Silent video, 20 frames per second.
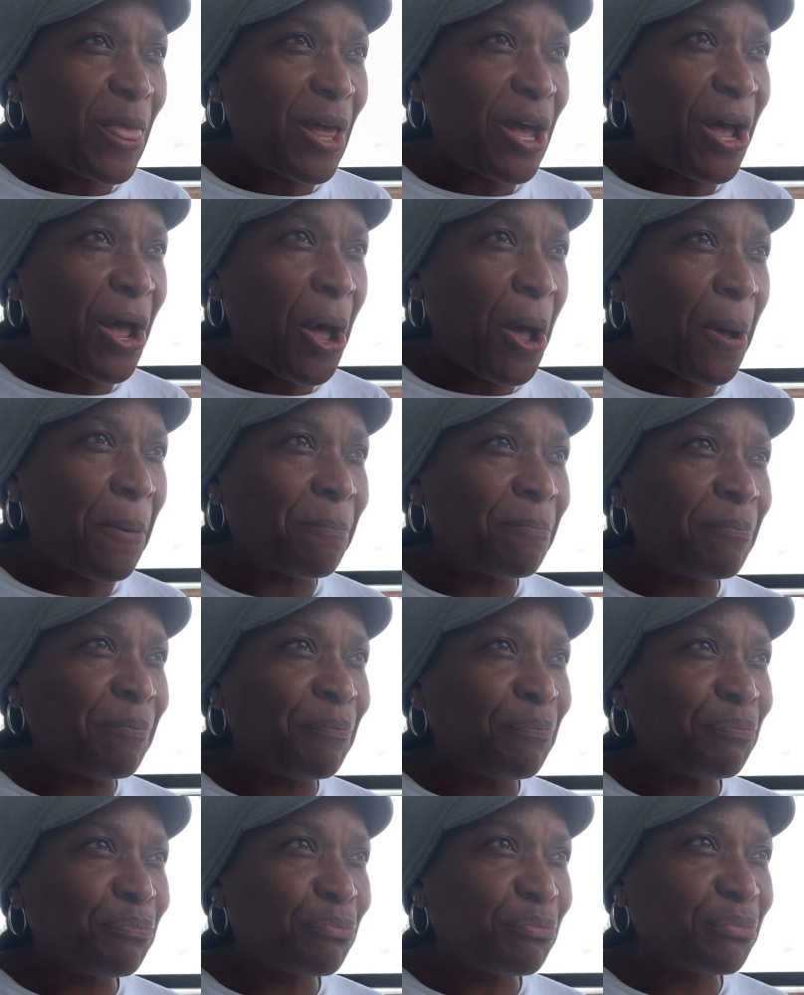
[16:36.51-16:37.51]

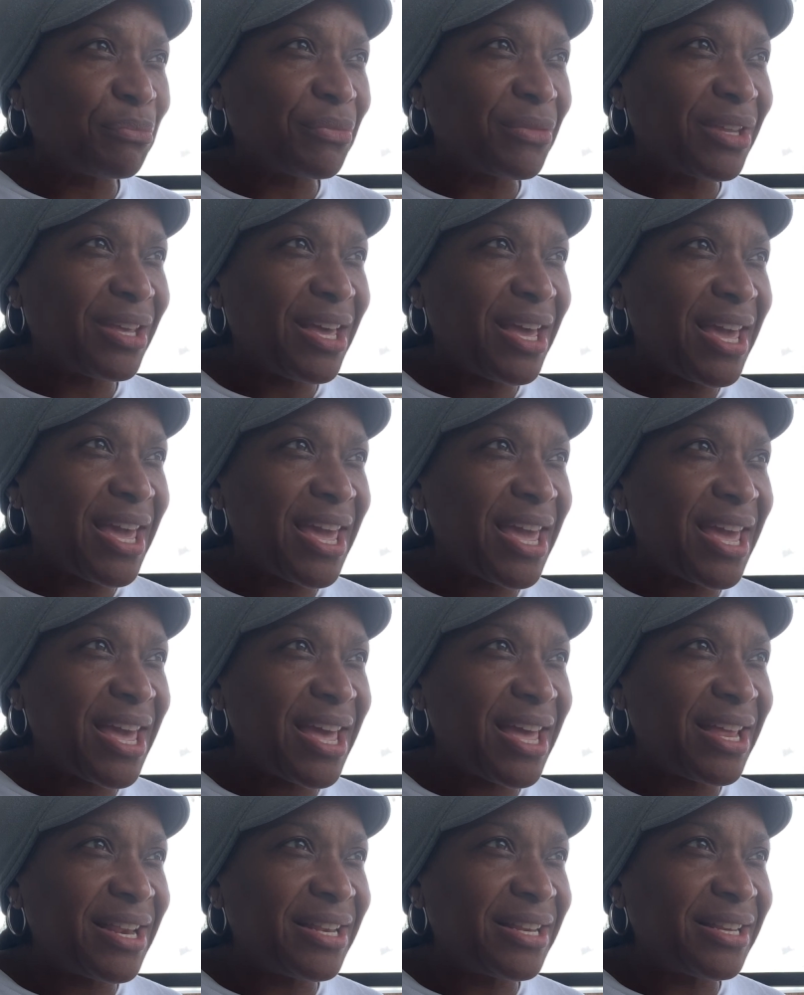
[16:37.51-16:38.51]
um,
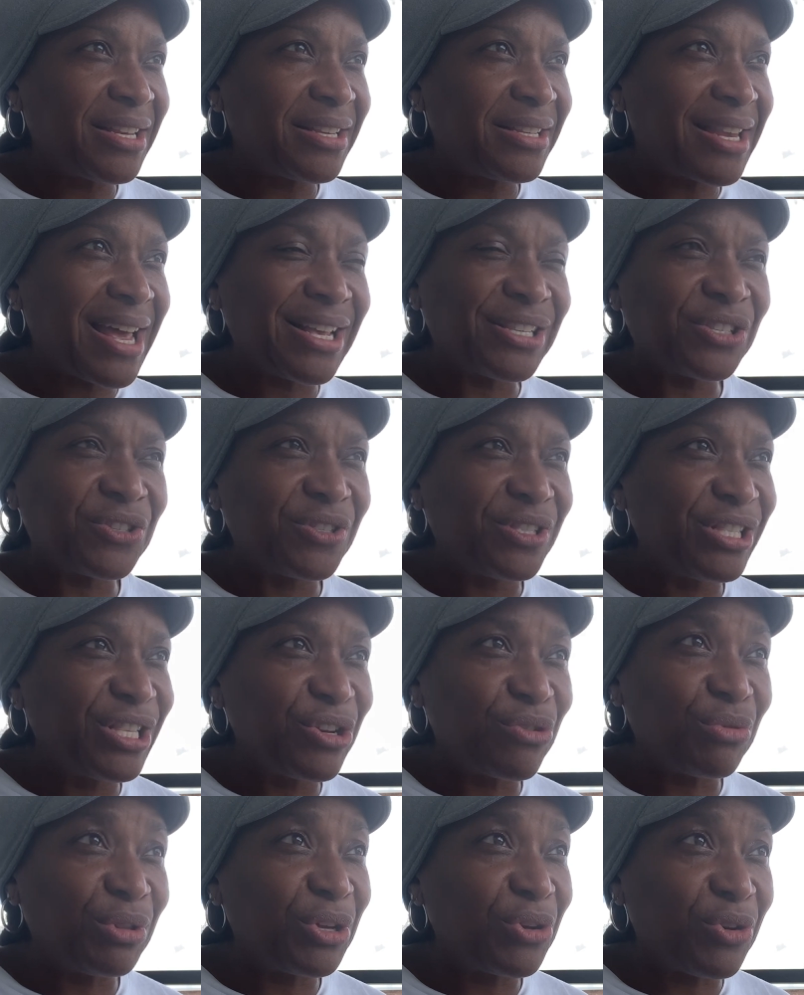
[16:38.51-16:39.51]
and that's
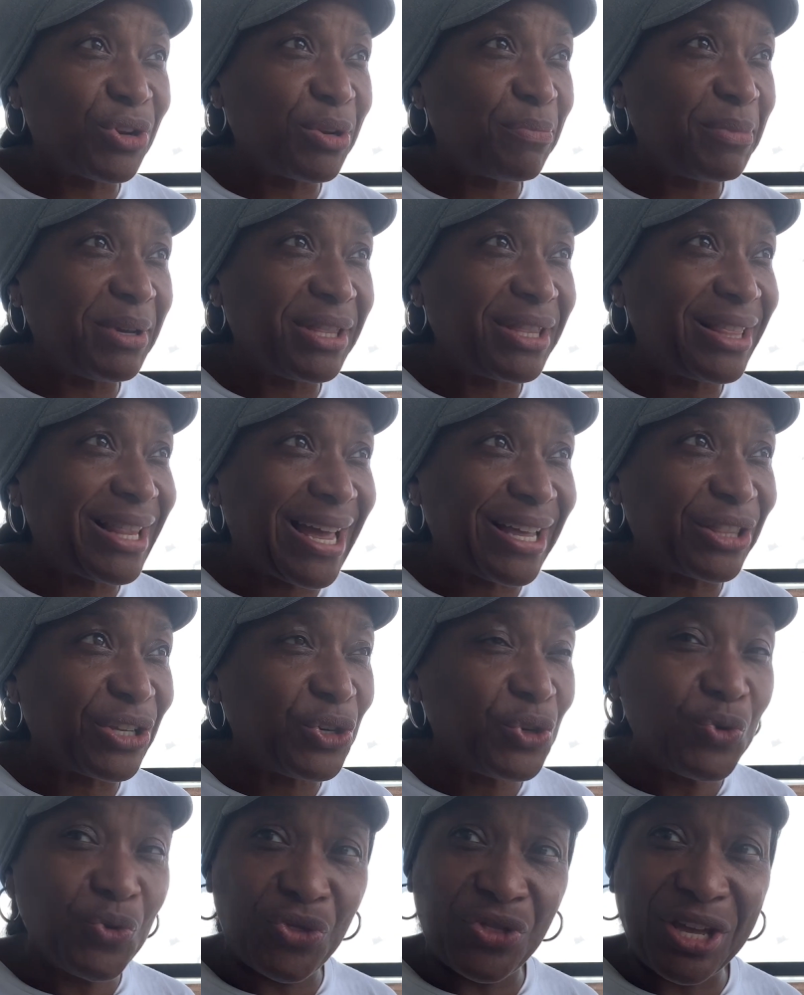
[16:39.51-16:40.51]
literally going to be like the
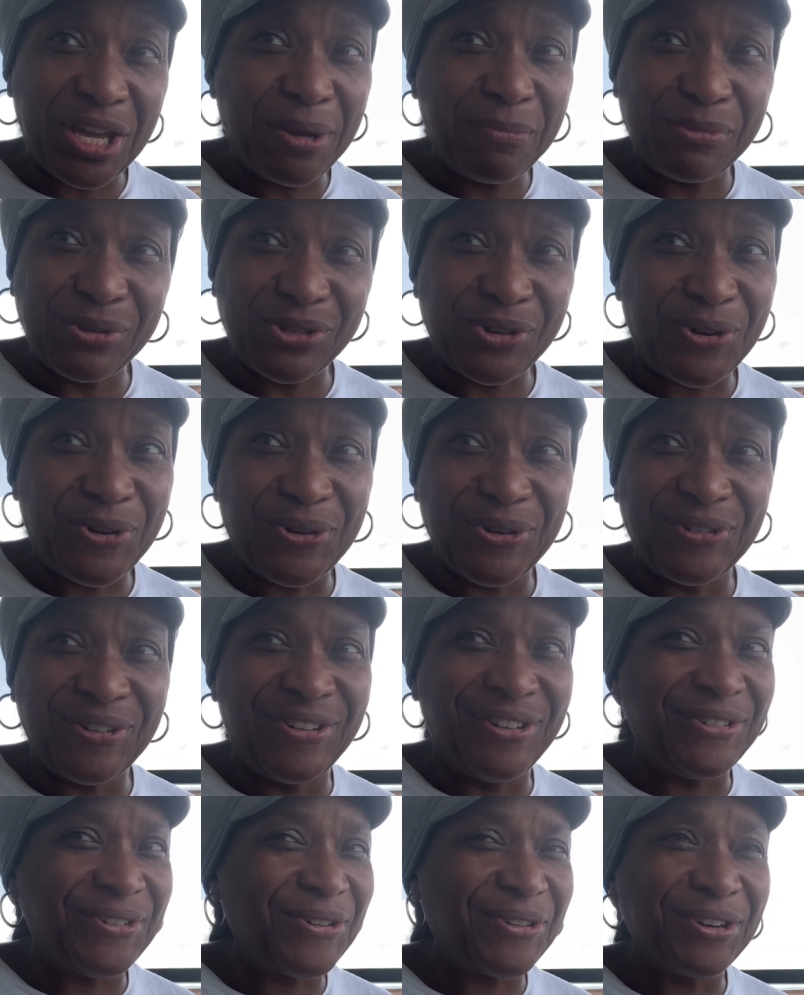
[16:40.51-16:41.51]
new theme song
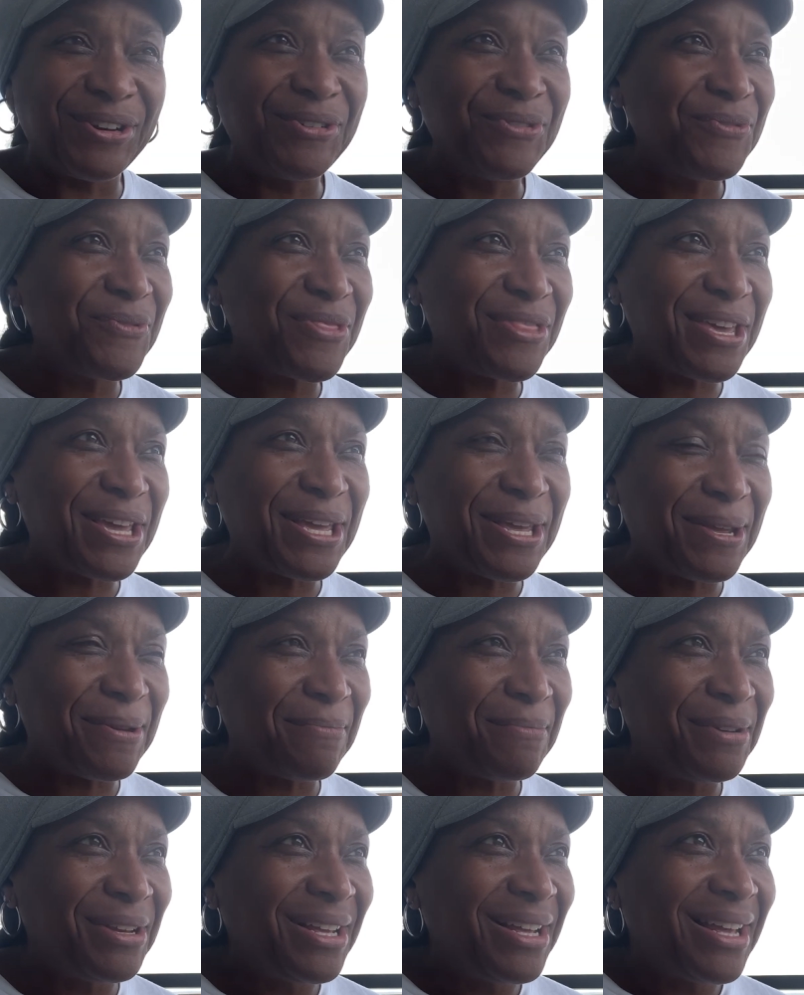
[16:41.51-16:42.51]
or the new
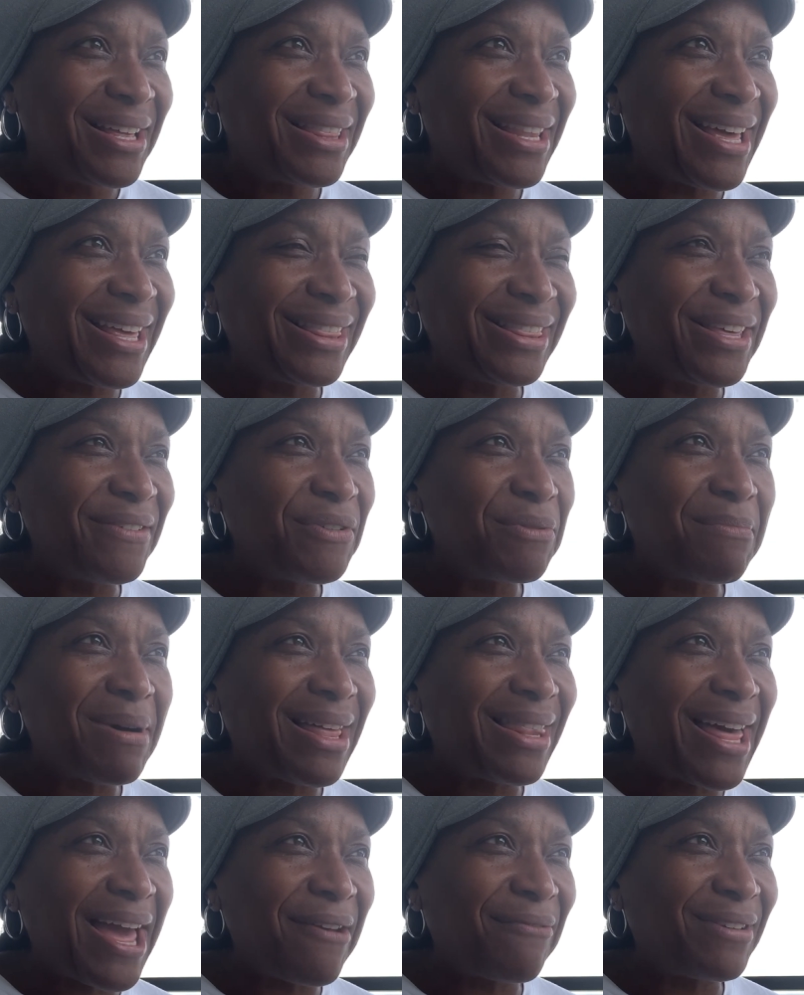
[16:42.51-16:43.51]
theme, like living my
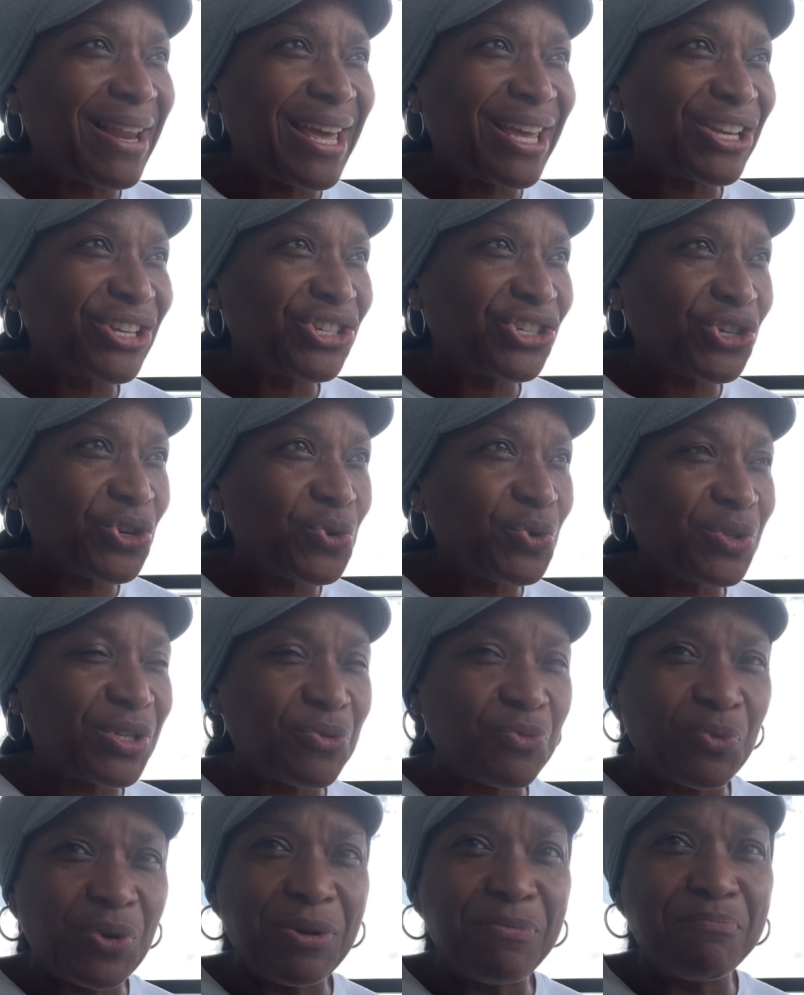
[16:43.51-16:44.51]
life like it's
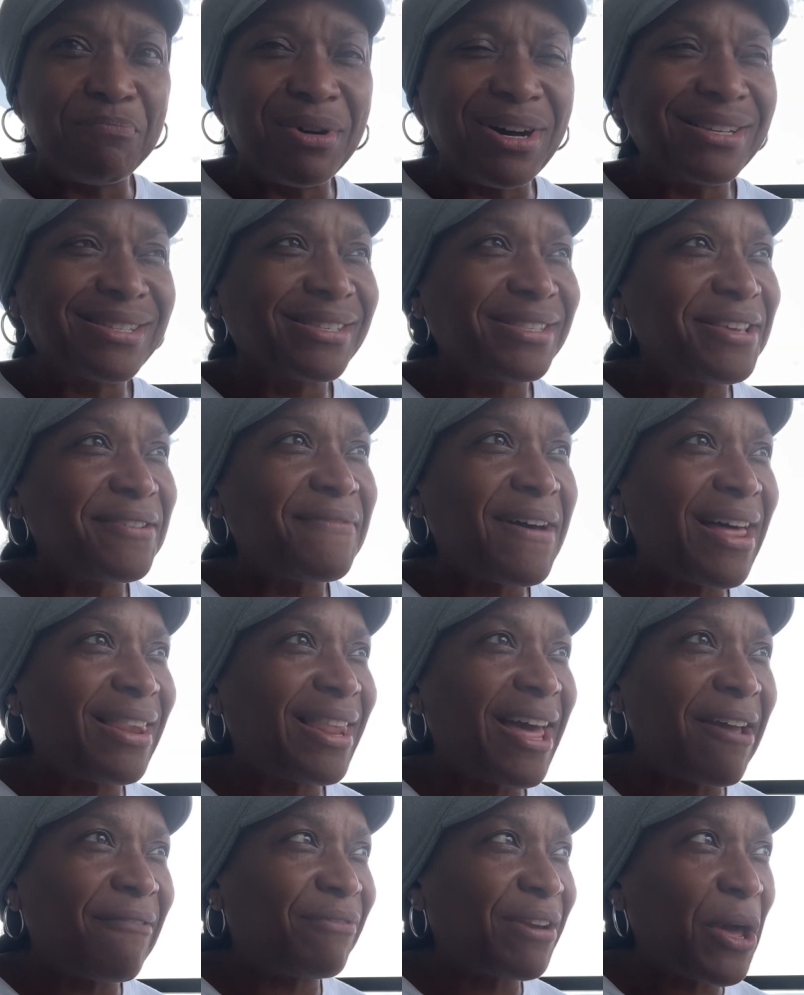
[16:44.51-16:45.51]
chosen. We must live our
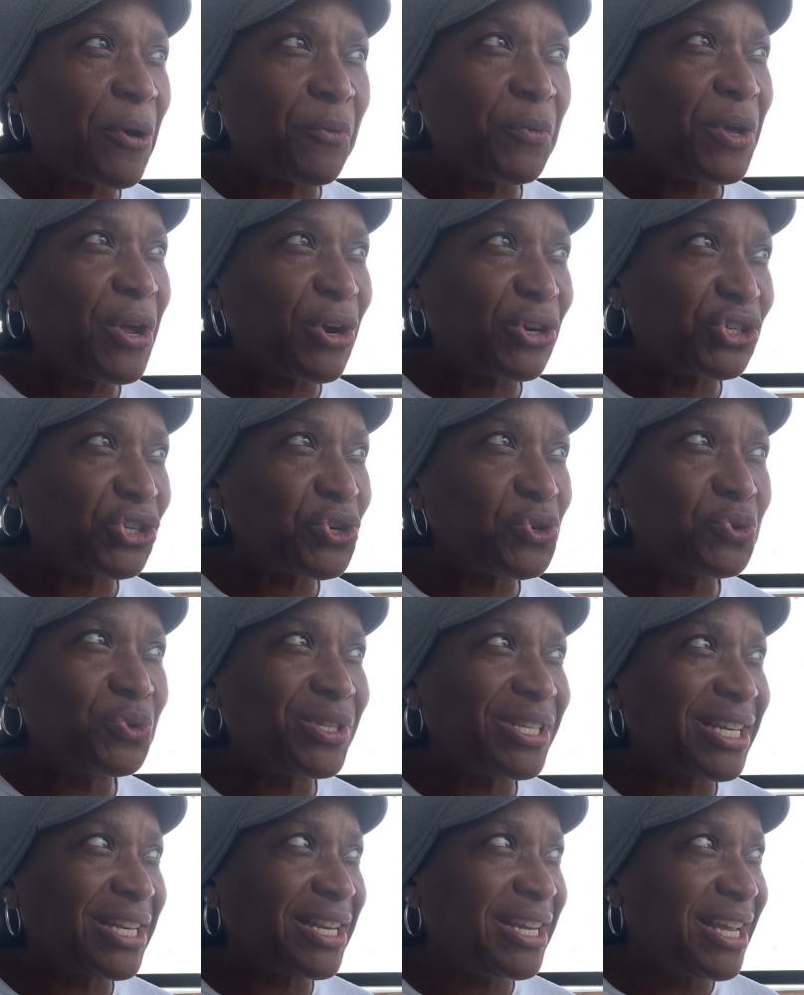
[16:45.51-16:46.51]
life like we are
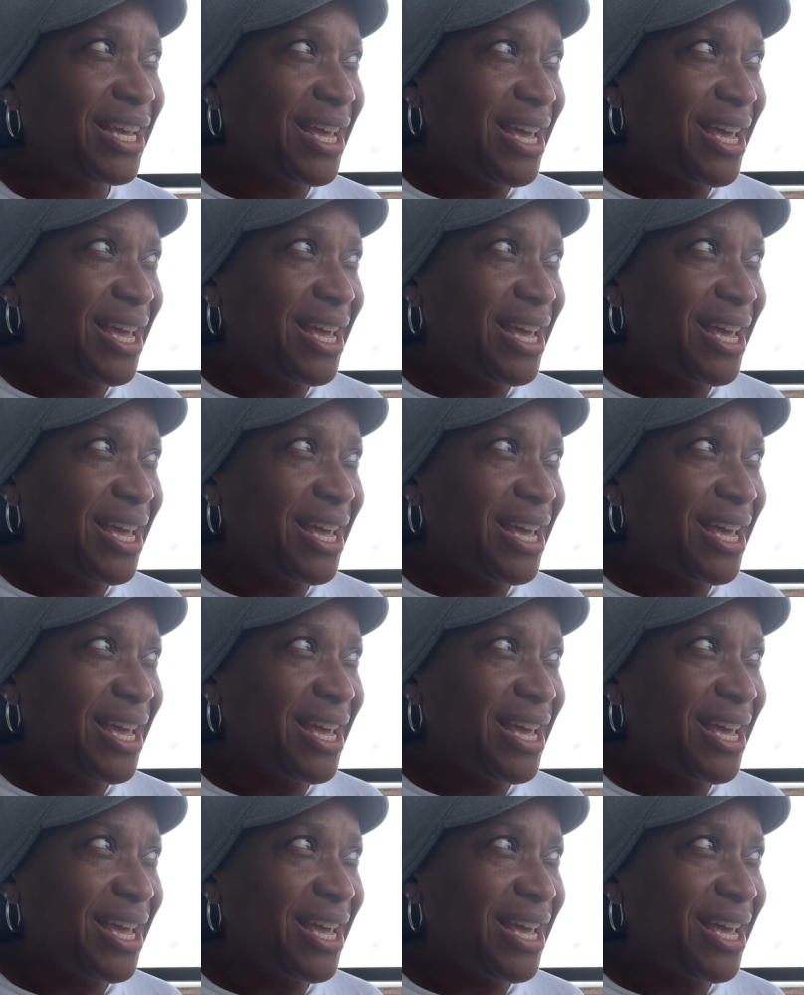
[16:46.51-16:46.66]
chosen,